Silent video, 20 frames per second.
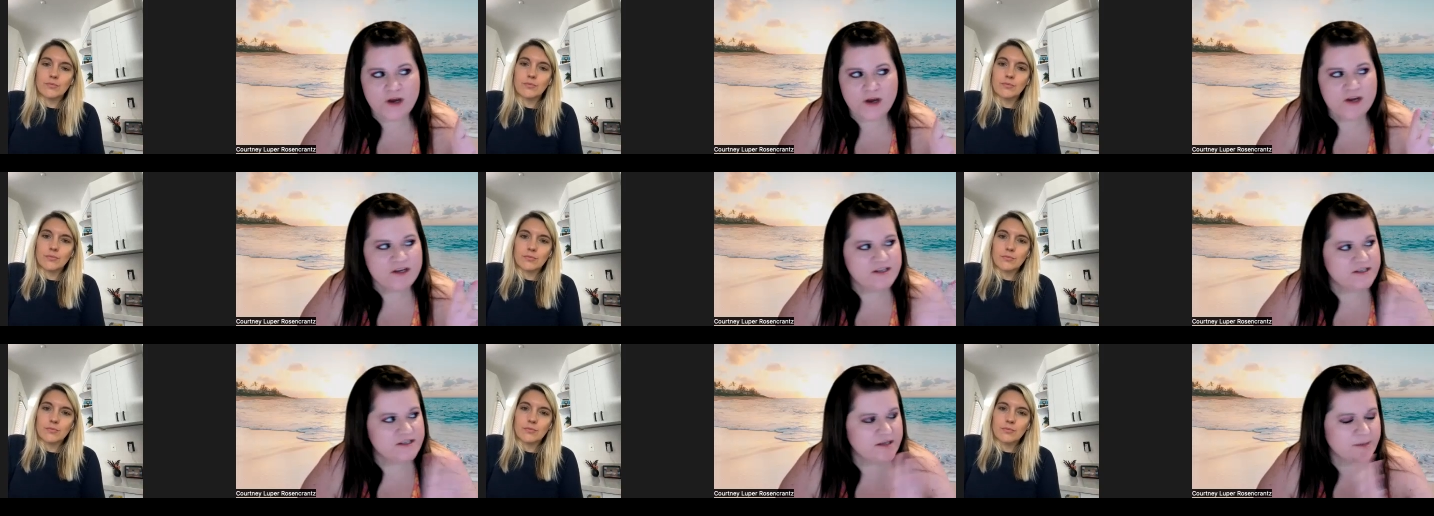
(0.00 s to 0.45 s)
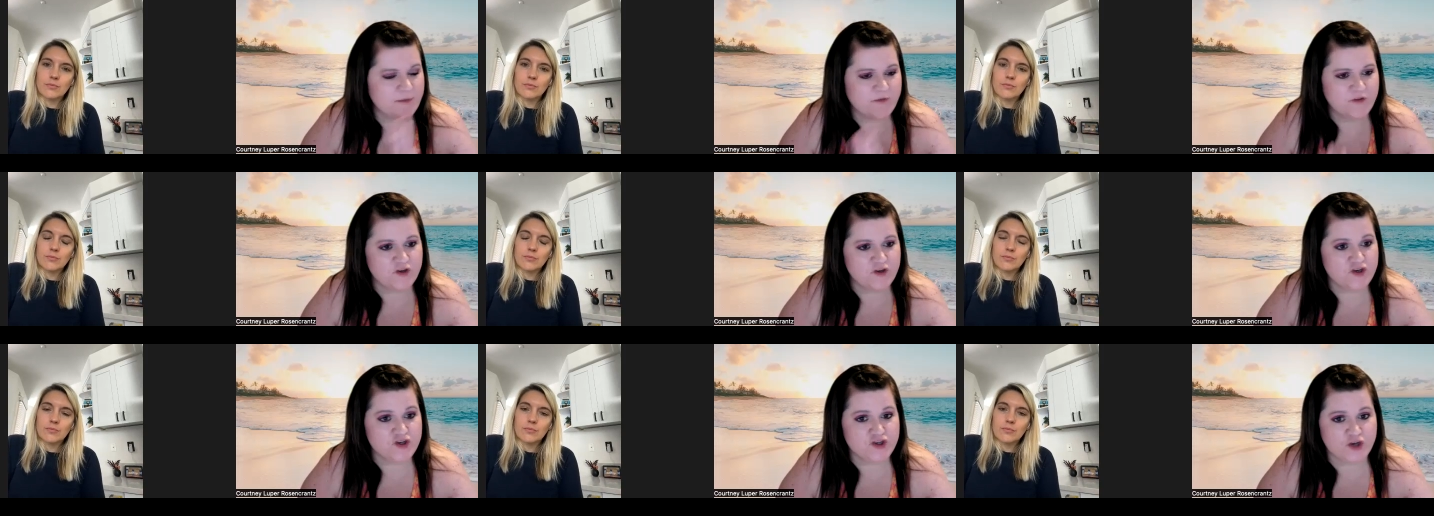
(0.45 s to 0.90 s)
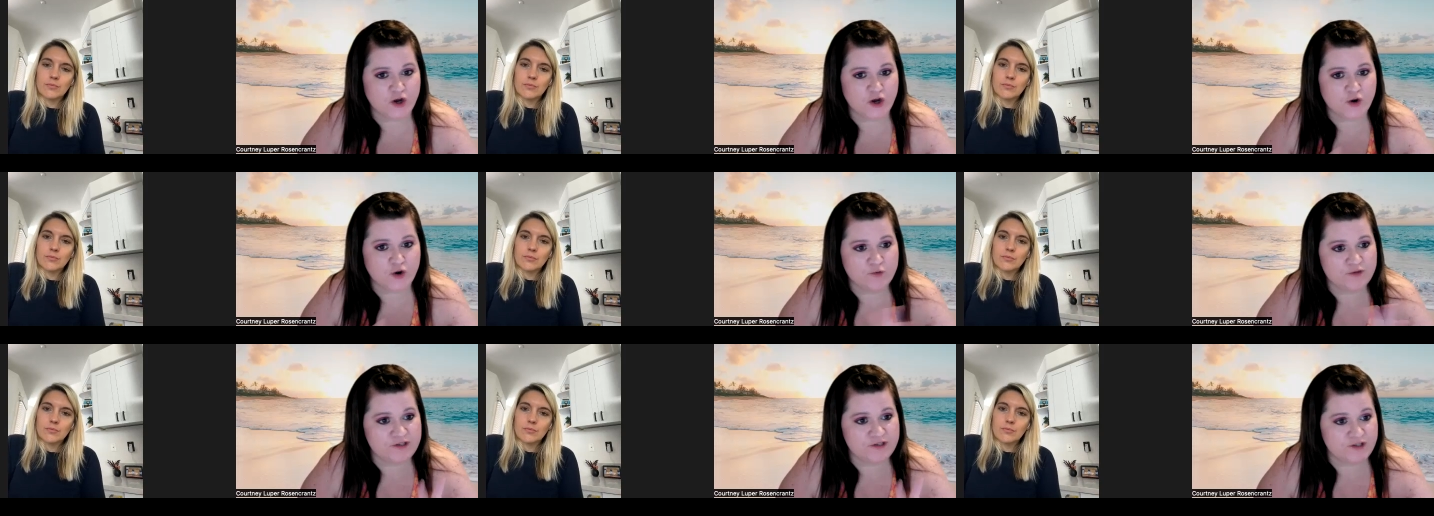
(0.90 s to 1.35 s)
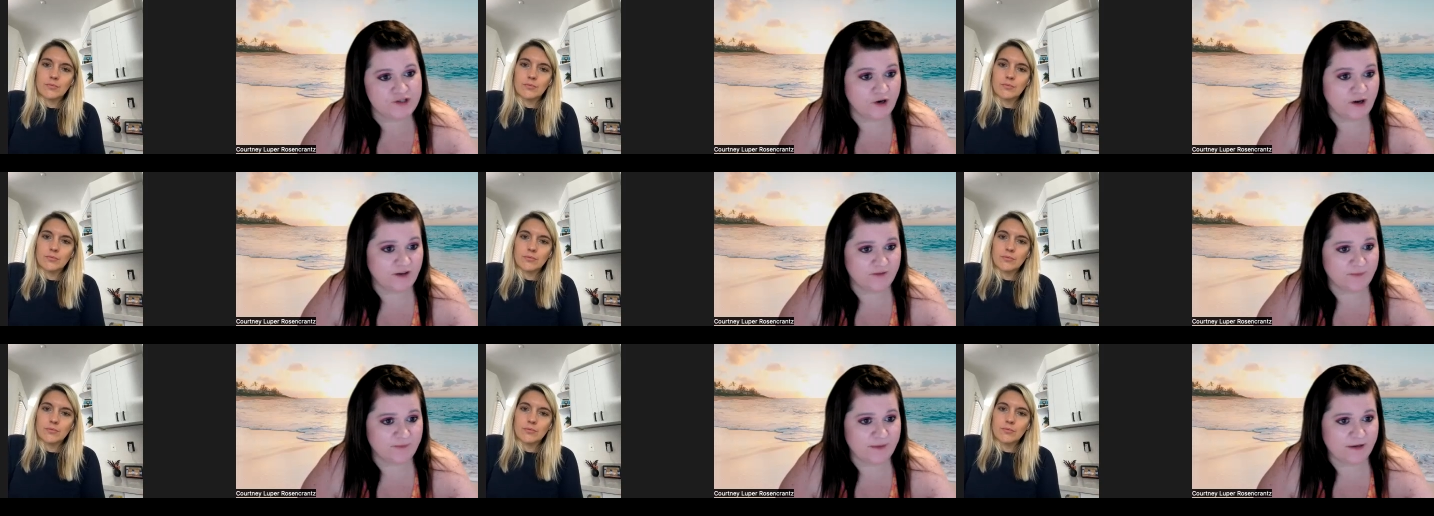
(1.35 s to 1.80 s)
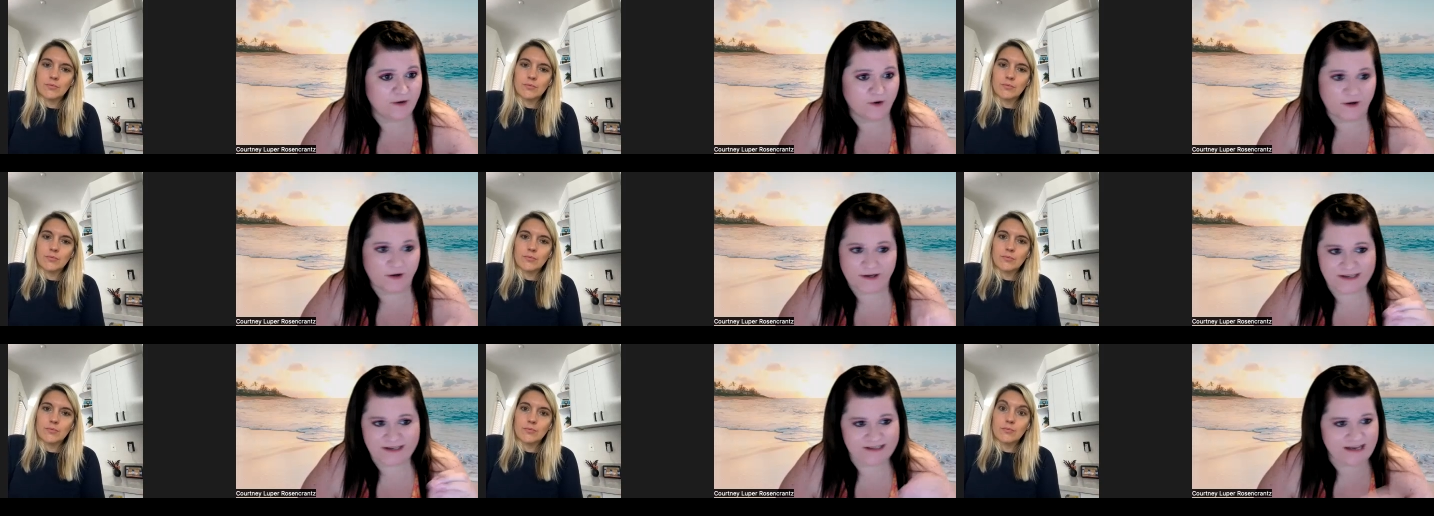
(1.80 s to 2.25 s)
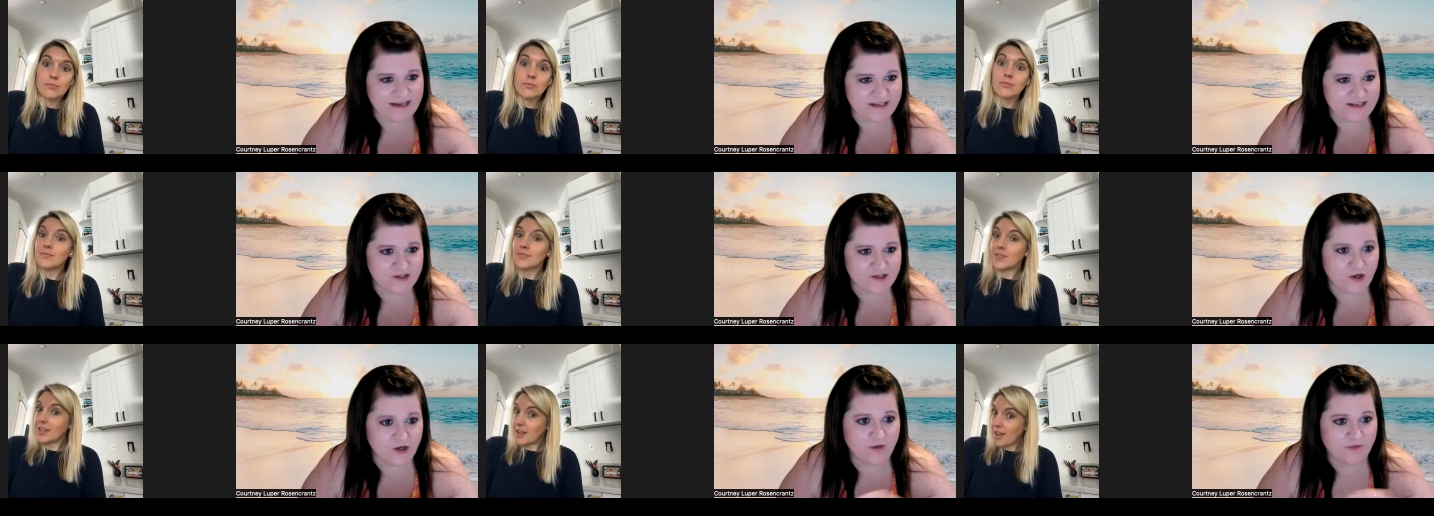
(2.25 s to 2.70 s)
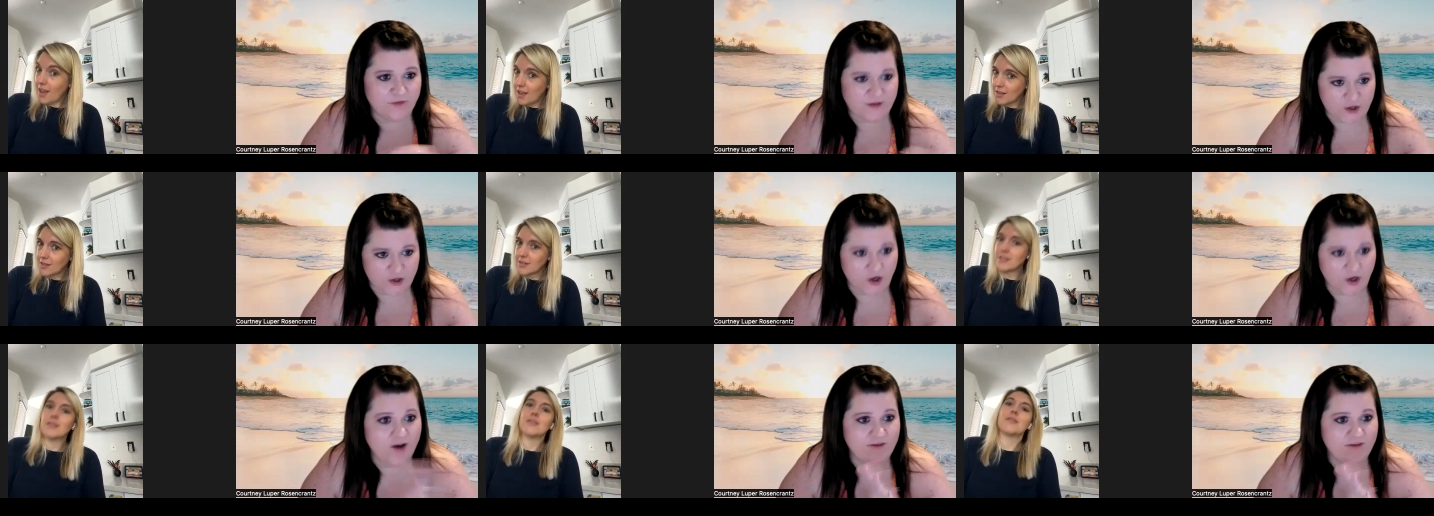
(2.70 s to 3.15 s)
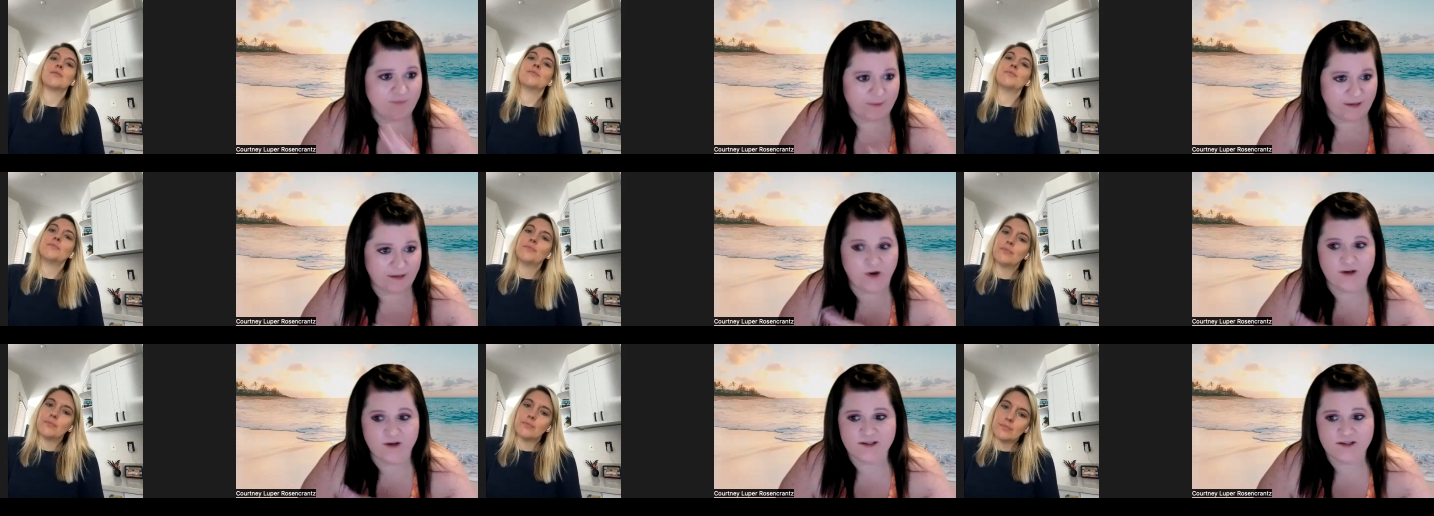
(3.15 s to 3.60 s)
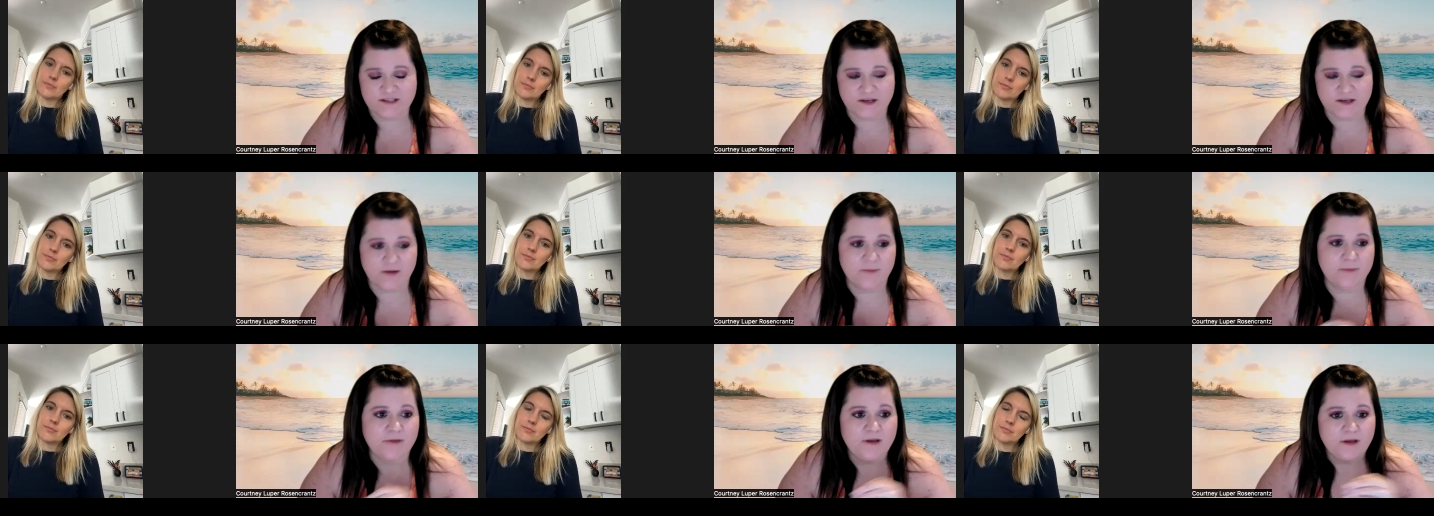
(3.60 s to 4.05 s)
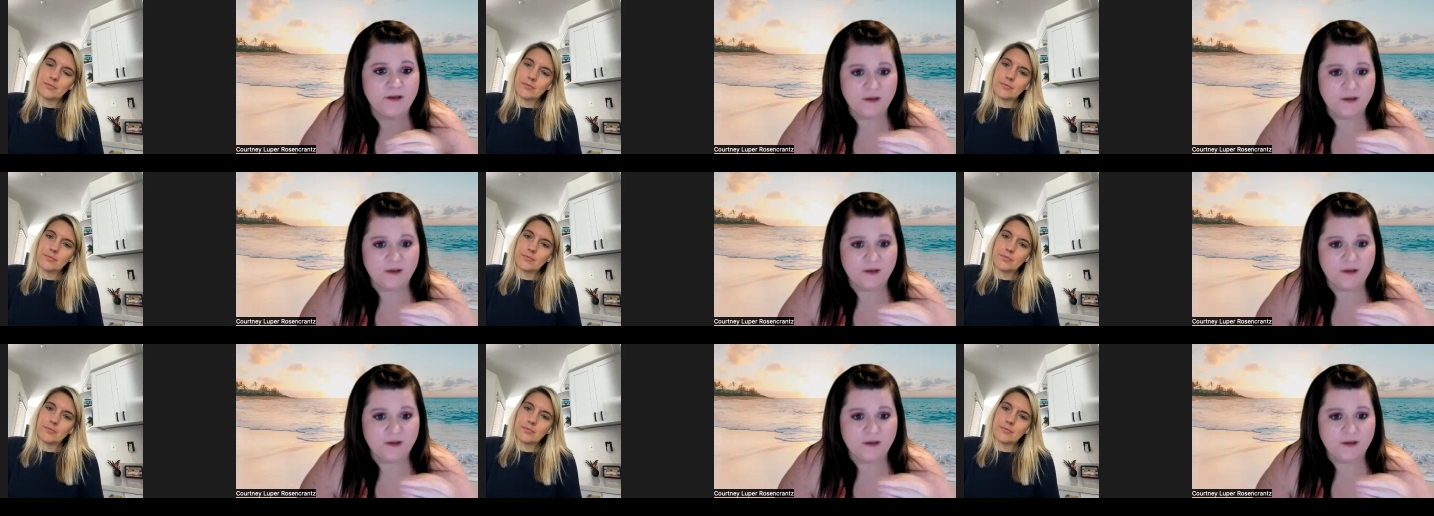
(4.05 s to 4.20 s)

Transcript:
Speaker 1: some of the shows y'all have been on, because I saw that y'all have been on some,